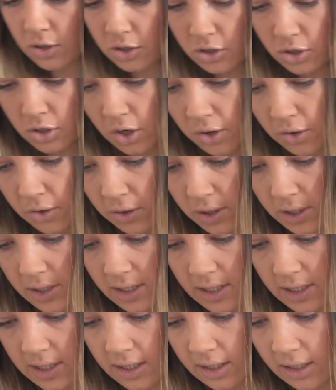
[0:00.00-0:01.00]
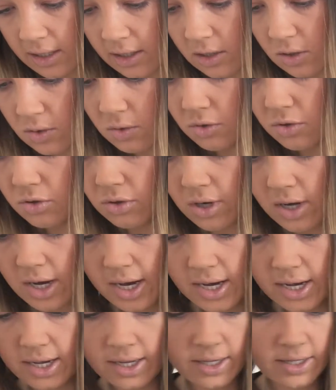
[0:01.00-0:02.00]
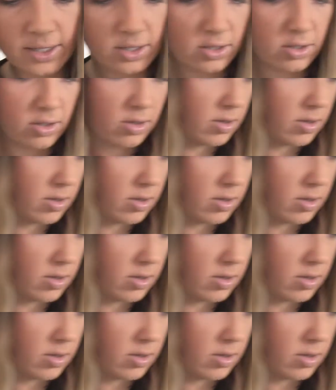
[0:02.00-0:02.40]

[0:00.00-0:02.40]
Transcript: soaked still, it's all dry. So